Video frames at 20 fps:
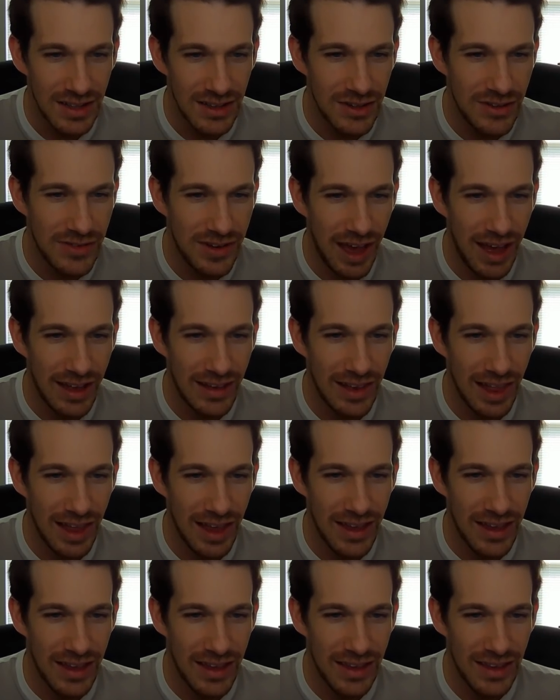You've got
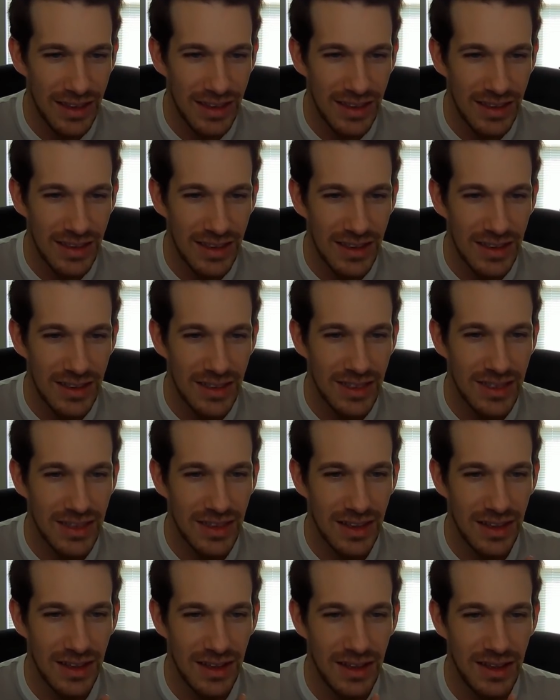like
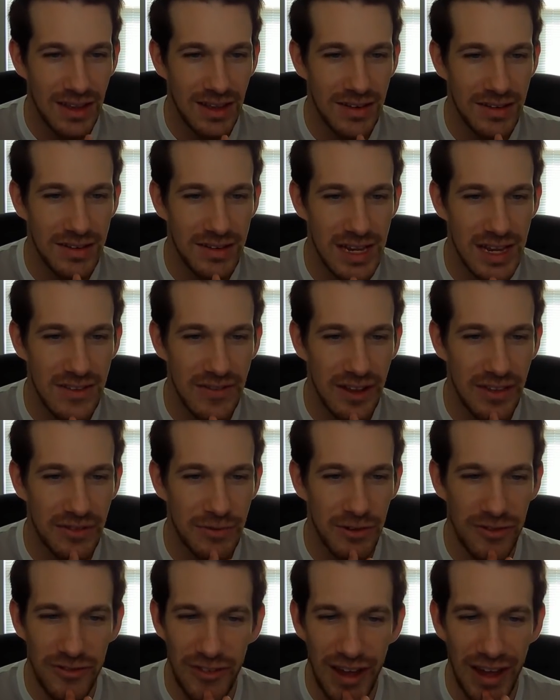the
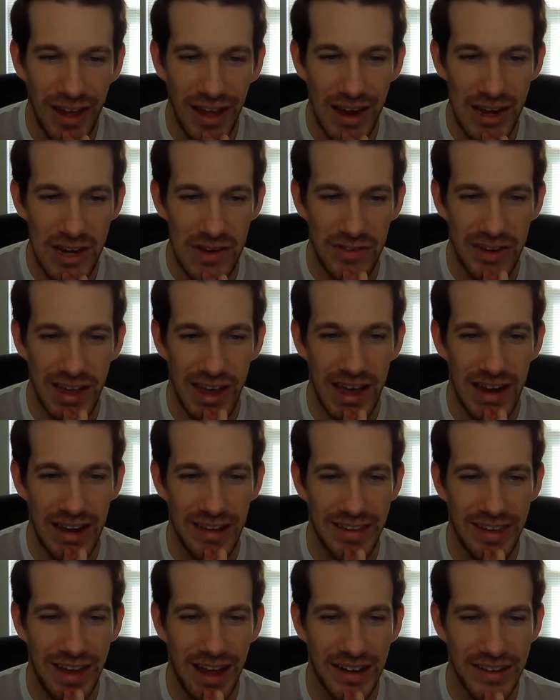Defense Refined, you've got
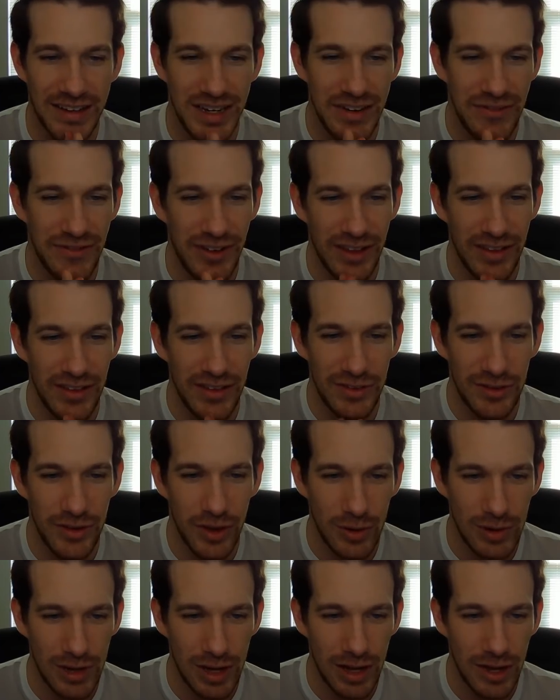Attack Defense
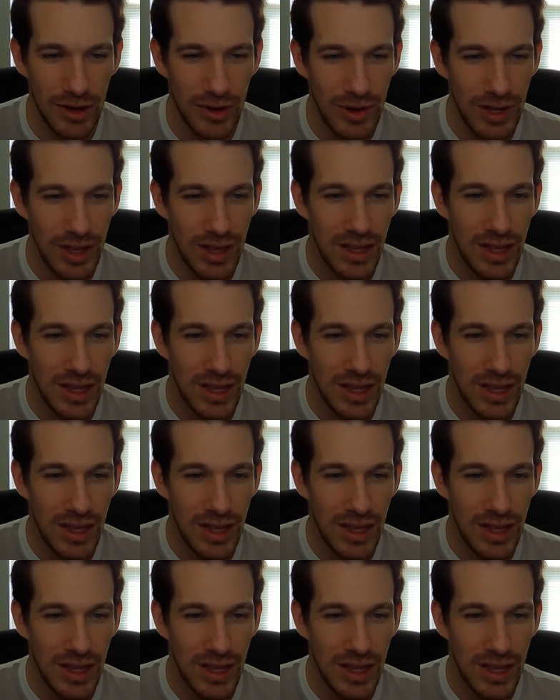Solo.